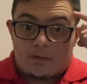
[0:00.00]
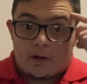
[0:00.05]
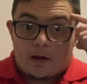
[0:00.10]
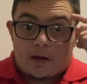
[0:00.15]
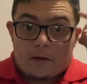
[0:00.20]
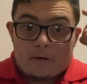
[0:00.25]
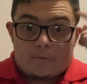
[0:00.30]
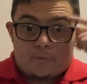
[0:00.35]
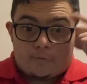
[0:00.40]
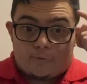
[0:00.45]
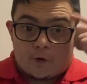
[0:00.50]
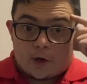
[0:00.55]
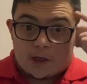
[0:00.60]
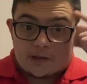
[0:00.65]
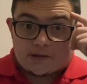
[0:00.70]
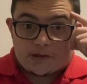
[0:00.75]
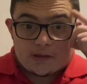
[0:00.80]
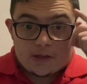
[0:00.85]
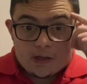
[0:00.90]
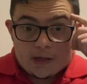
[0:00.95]
My,
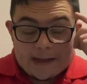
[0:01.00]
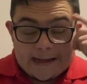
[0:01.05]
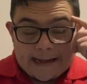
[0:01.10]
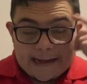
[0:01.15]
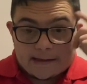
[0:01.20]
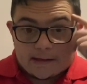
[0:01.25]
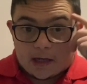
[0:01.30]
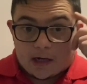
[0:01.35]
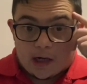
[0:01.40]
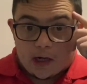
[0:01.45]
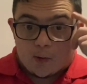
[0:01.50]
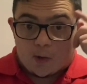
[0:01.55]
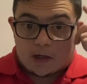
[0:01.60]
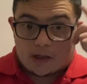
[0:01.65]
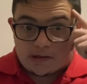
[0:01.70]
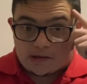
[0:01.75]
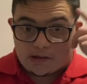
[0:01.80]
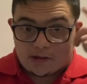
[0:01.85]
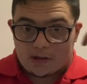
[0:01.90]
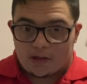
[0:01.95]
first, hear the
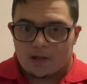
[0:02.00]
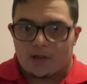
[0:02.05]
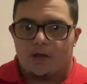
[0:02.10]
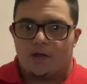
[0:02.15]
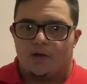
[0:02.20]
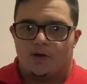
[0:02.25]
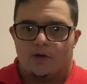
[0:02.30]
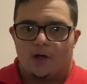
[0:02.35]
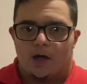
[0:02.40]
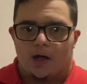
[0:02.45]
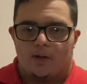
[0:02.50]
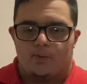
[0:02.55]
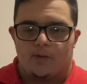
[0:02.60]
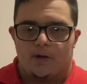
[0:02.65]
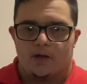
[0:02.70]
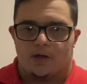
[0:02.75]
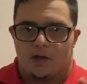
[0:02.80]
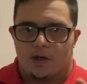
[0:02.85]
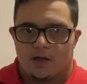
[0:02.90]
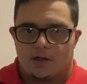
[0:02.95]
lyrics. You know what I
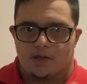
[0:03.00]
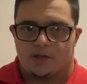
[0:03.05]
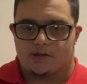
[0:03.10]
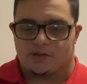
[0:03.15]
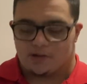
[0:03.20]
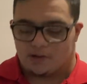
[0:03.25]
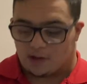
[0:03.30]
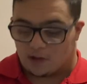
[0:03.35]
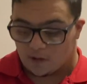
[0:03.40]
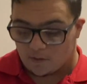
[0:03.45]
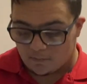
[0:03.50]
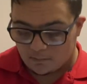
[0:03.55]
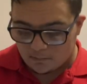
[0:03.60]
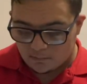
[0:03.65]
mean? Listen, yeah?